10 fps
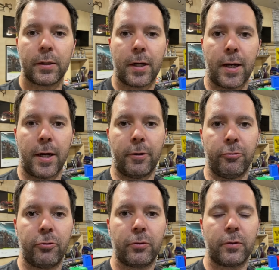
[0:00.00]

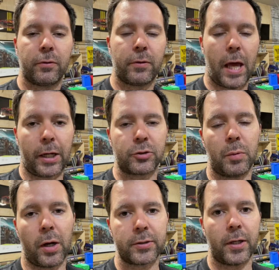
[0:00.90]
of
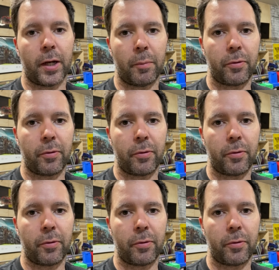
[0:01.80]
AxelBox lineup.